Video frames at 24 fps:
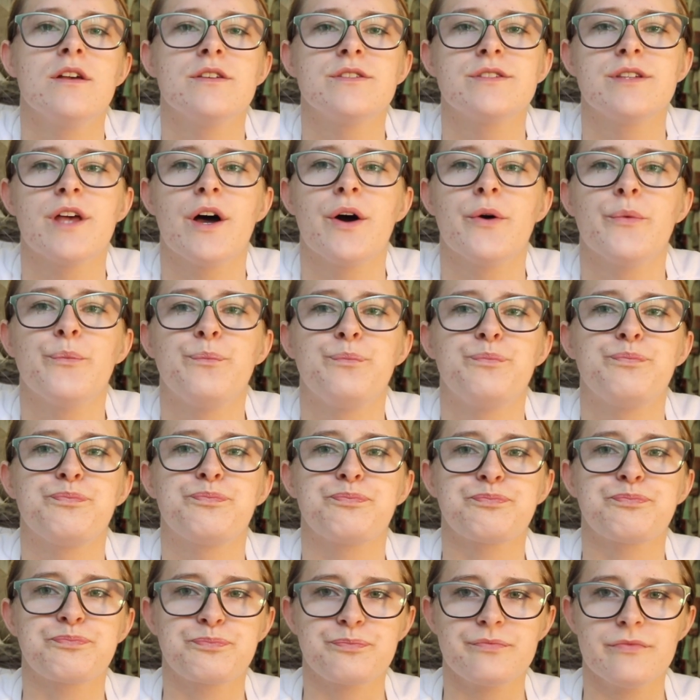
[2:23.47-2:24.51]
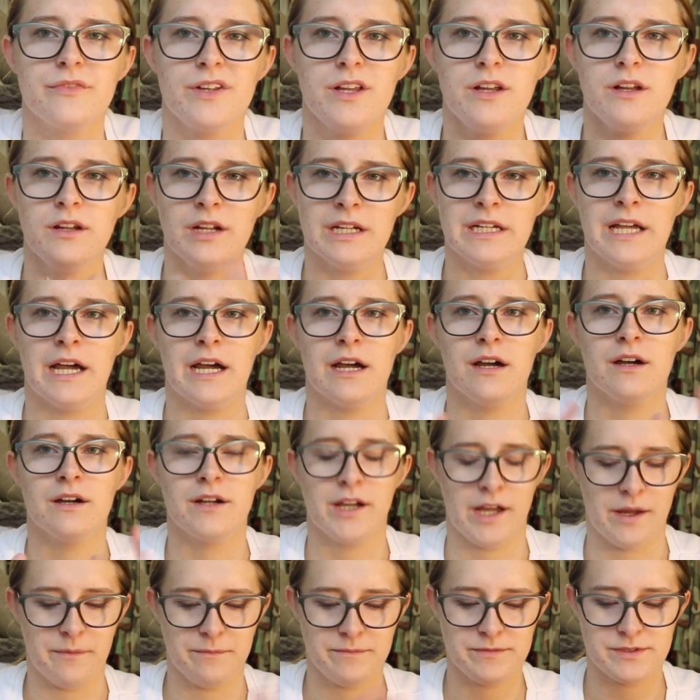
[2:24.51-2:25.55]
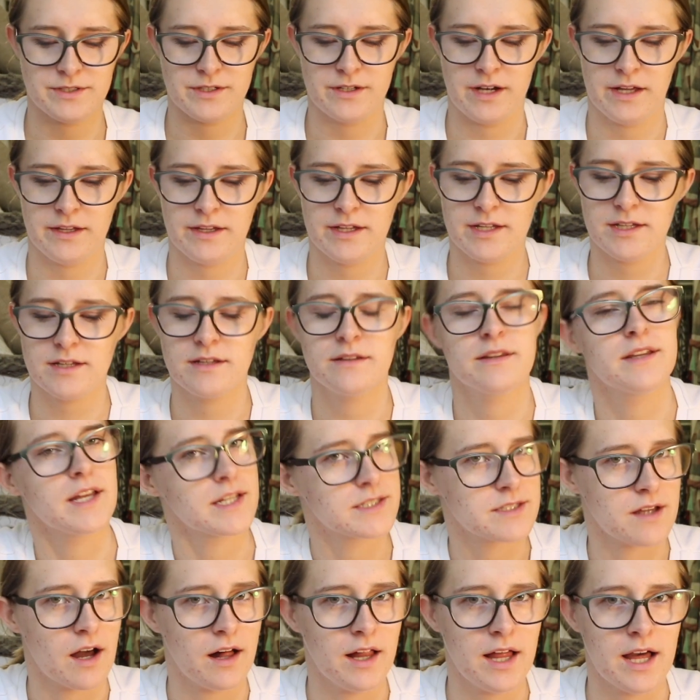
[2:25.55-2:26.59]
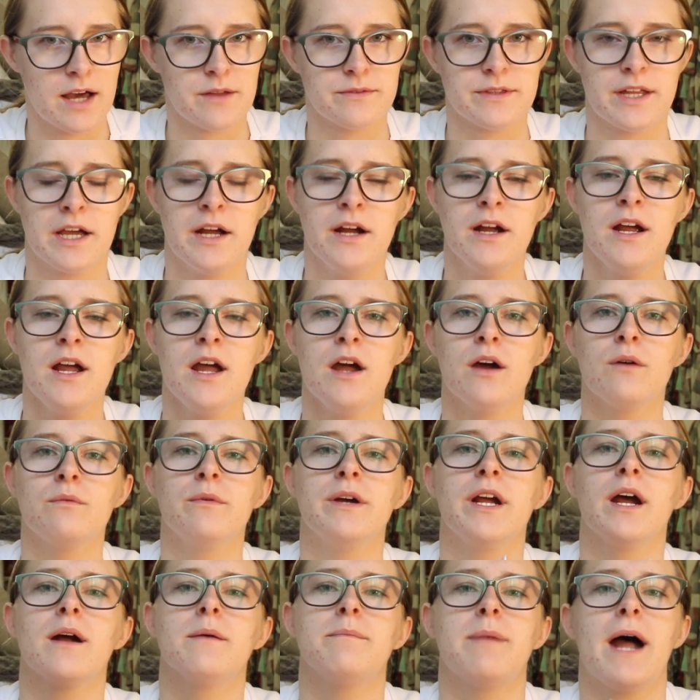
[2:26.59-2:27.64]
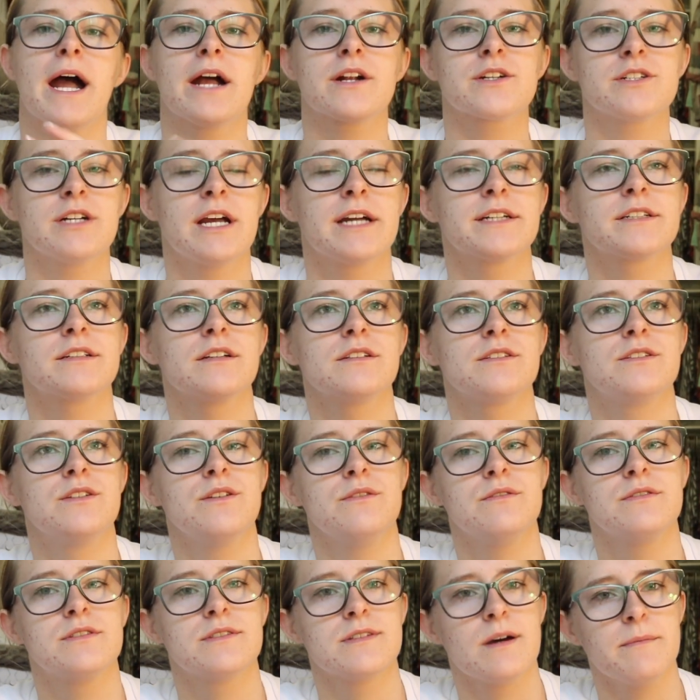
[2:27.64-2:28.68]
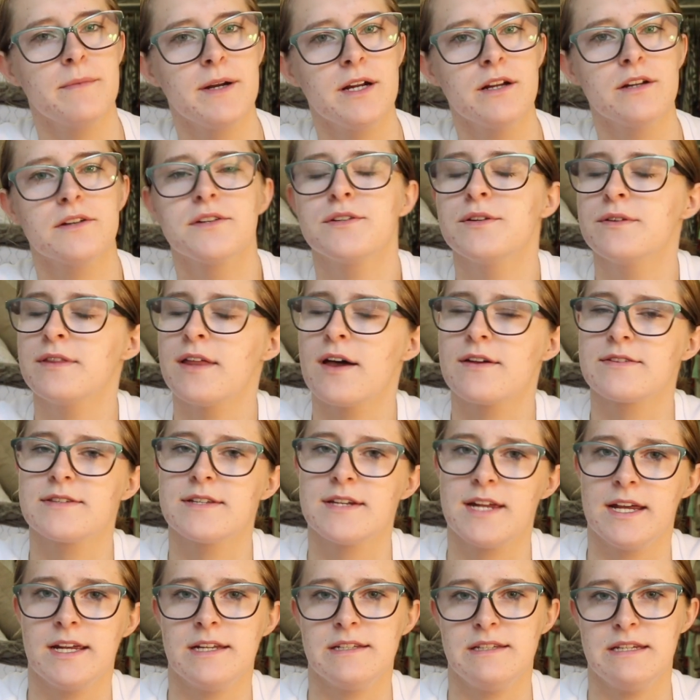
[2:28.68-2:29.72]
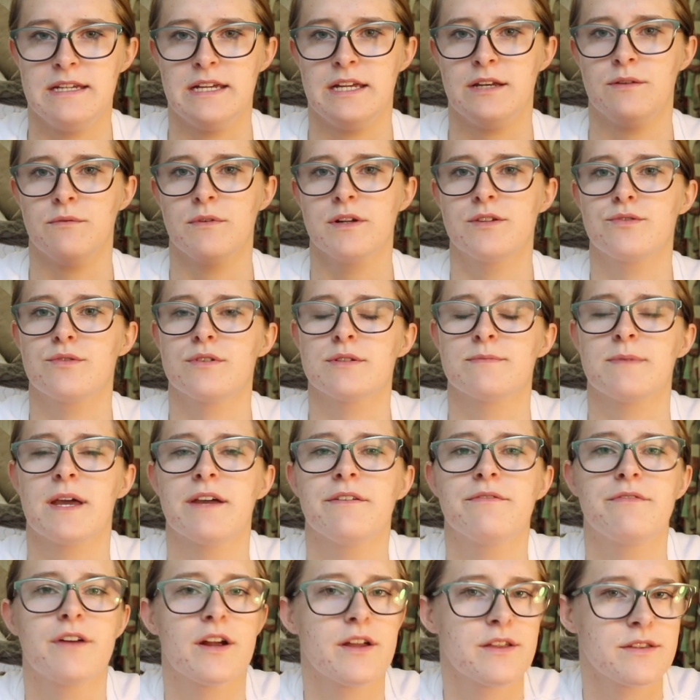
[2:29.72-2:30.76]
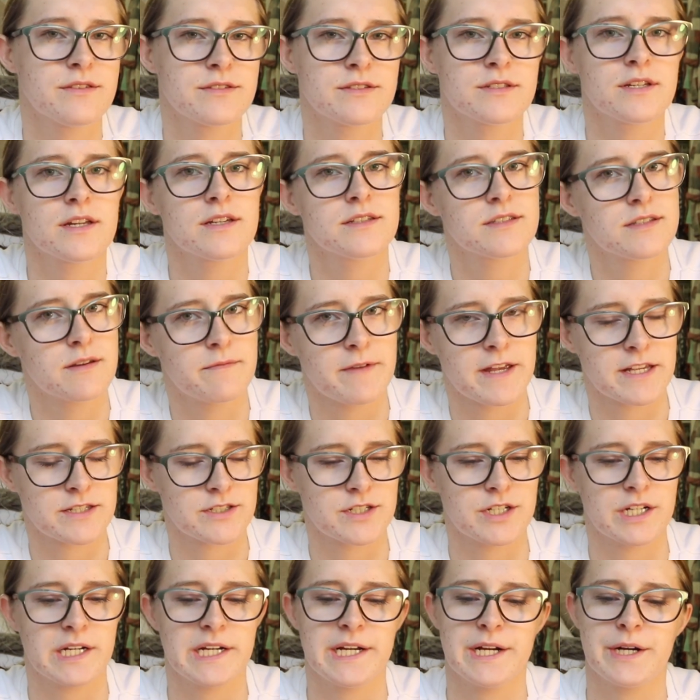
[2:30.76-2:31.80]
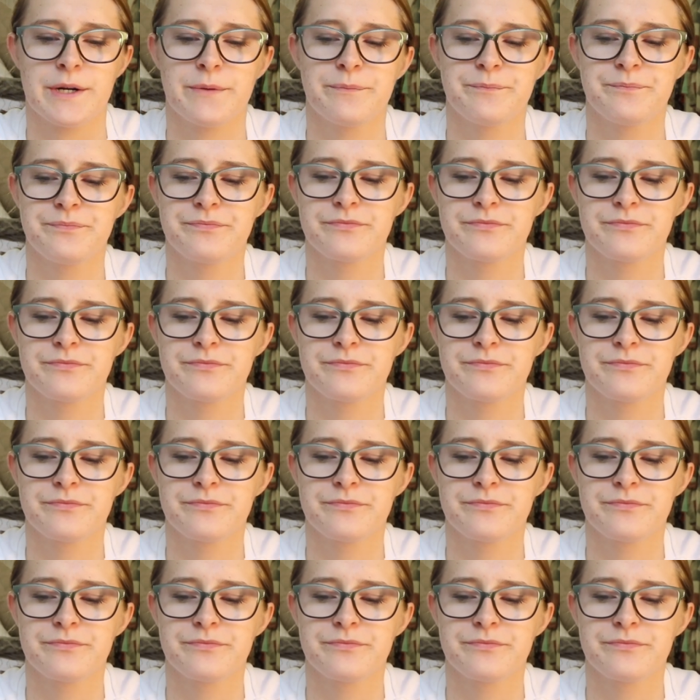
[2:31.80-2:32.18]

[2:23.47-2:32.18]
So yeah, okay. So now that that's all out there, we are backtracked to summer 2018, which was my first semester here.